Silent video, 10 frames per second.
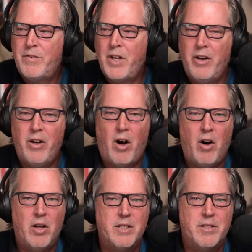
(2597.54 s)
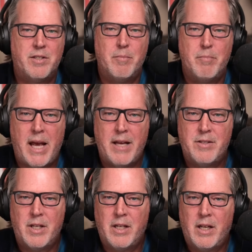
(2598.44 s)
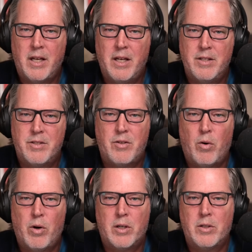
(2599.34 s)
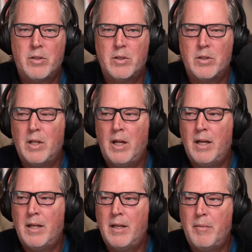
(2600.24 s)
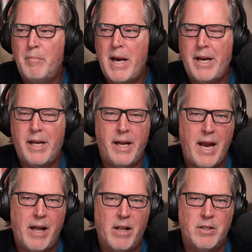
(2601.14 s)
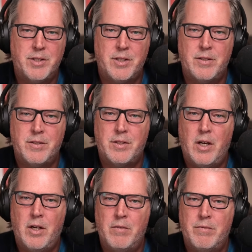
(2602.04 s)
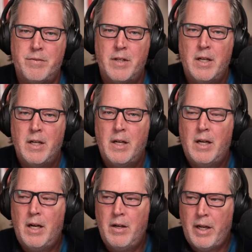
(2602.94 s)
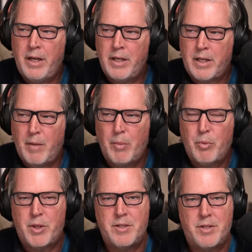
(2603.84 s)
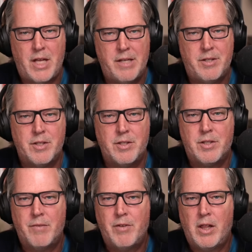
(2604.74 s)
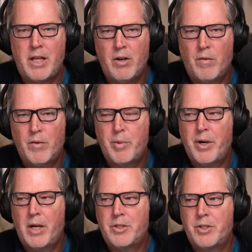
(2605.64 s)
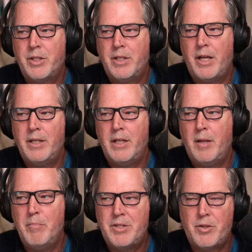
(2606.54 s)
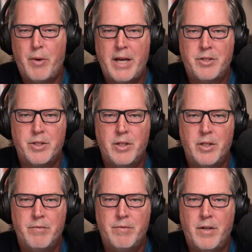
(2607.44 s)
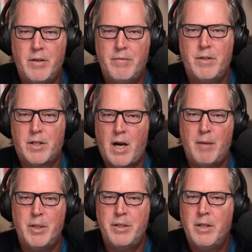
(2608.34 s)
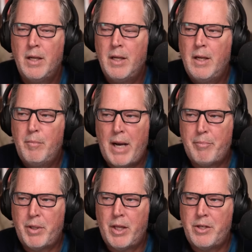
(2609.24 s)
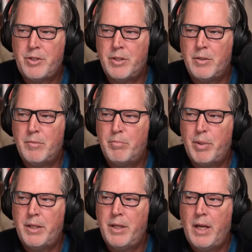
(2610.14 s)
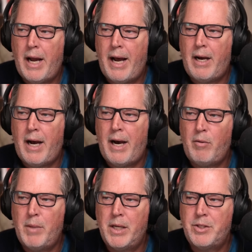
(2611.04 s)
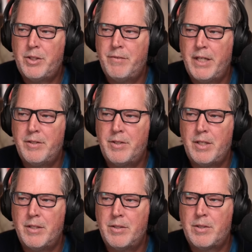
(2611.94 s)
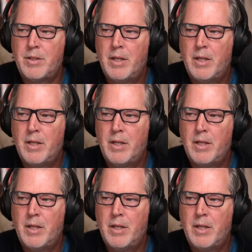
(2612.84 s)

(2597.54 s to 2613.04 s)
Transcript: done all this amazing historical meta-analysis of and come up with this thesis of elite overproduction and immiseration of the common population. But how much of this is